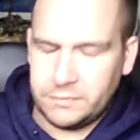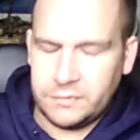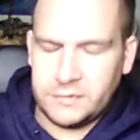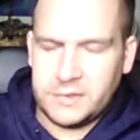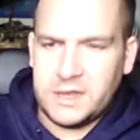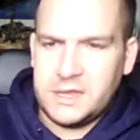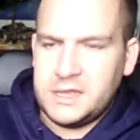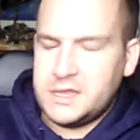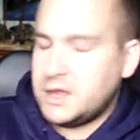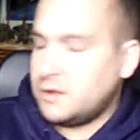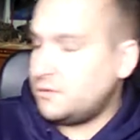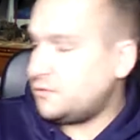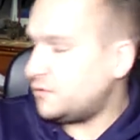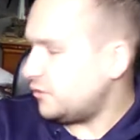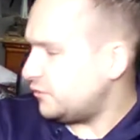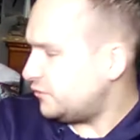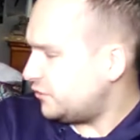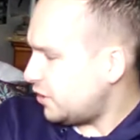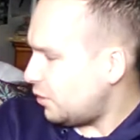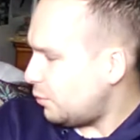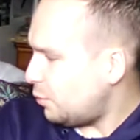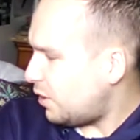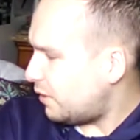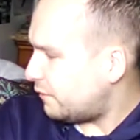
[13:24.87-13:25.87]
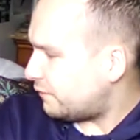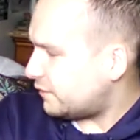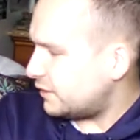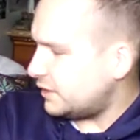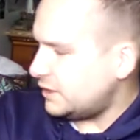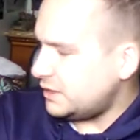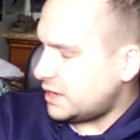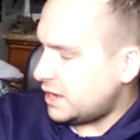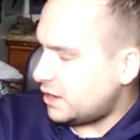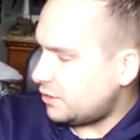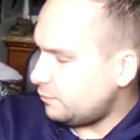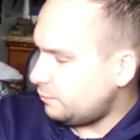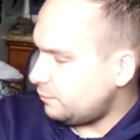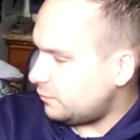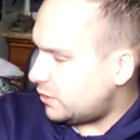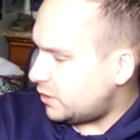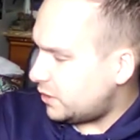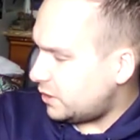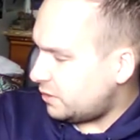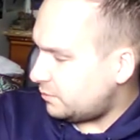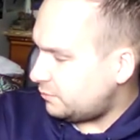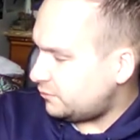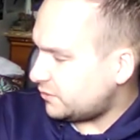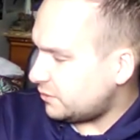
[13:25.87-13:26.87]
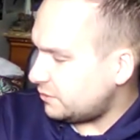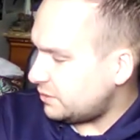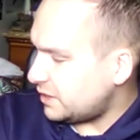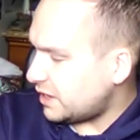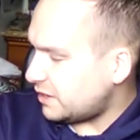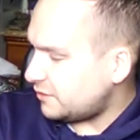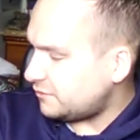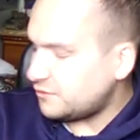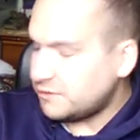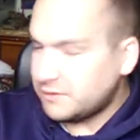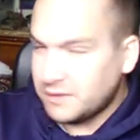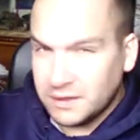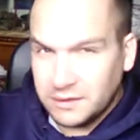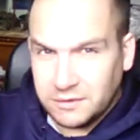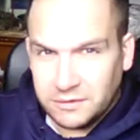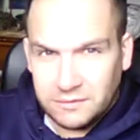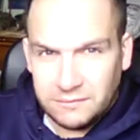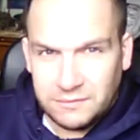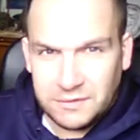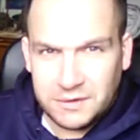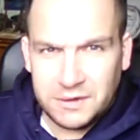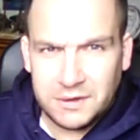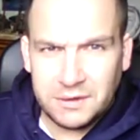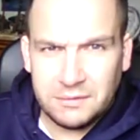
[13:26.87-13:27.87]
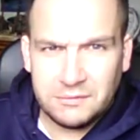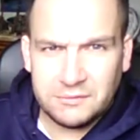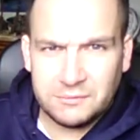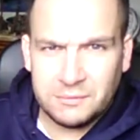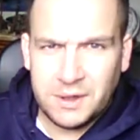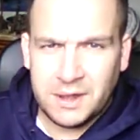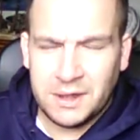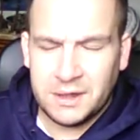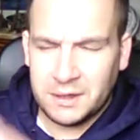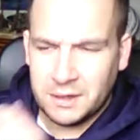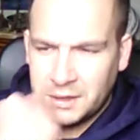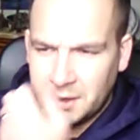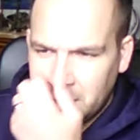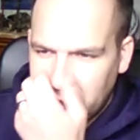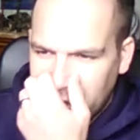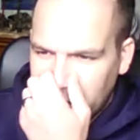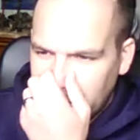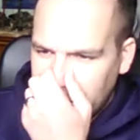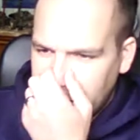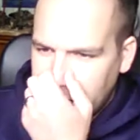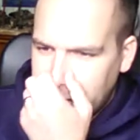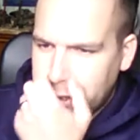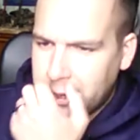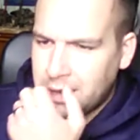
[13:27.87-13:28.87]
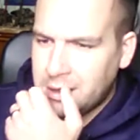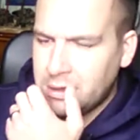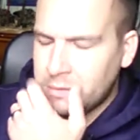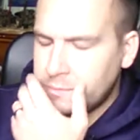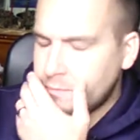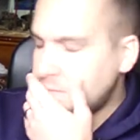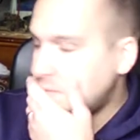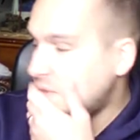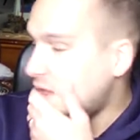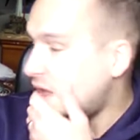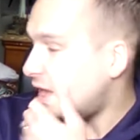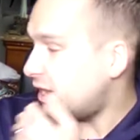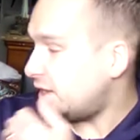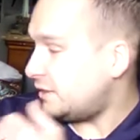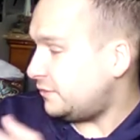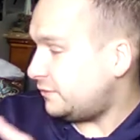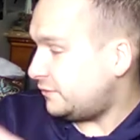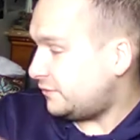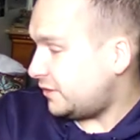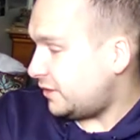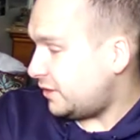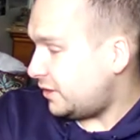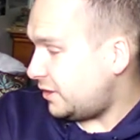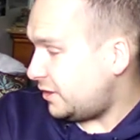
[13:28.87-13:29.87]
there you go. So I'll stop waffling now. So yeah, it's a thank you video as well, and